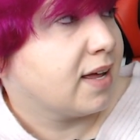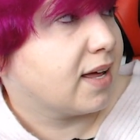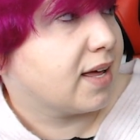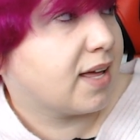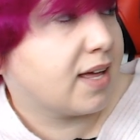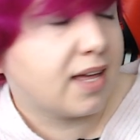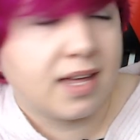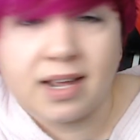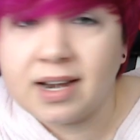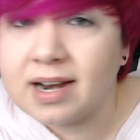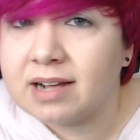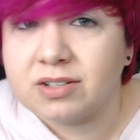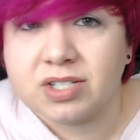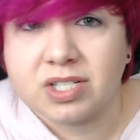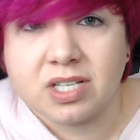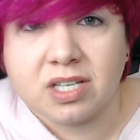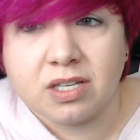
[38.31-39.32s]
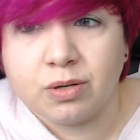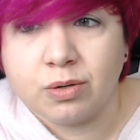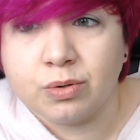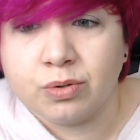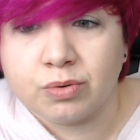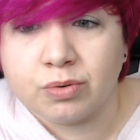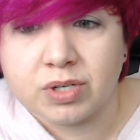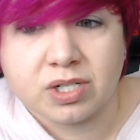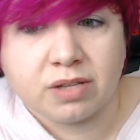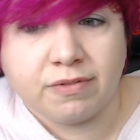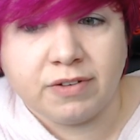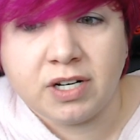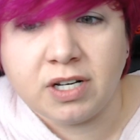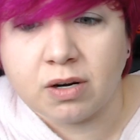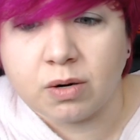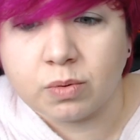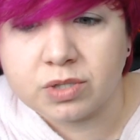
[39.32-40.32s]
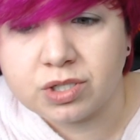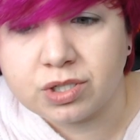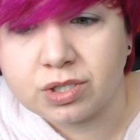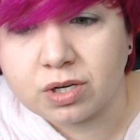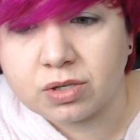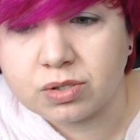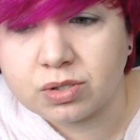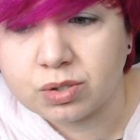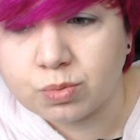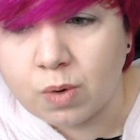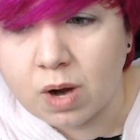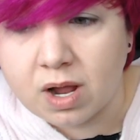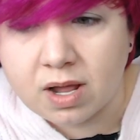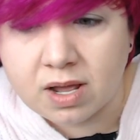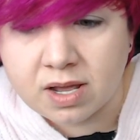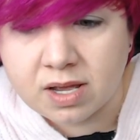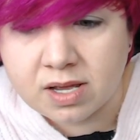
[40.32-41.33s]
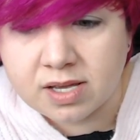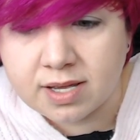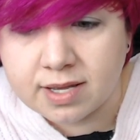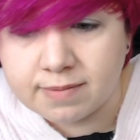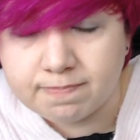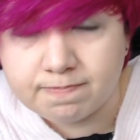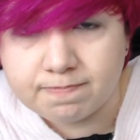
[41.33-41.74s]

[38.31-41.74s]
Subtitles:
and I'll see you in the rest of the video, which starts right